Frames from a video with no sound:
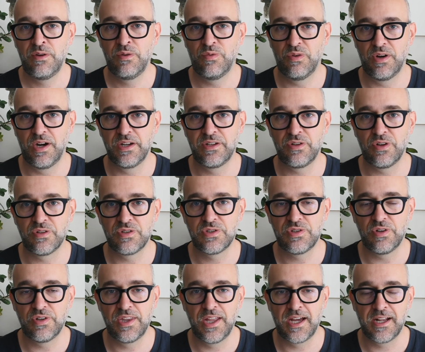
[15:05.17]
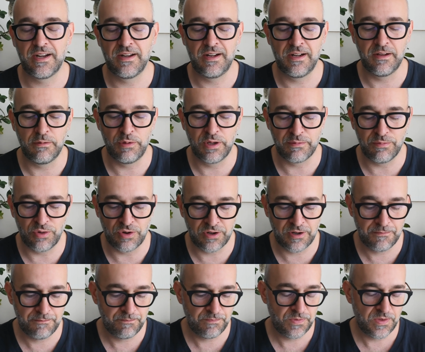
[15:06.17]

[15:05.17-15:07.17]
where I touched on that a little bit more.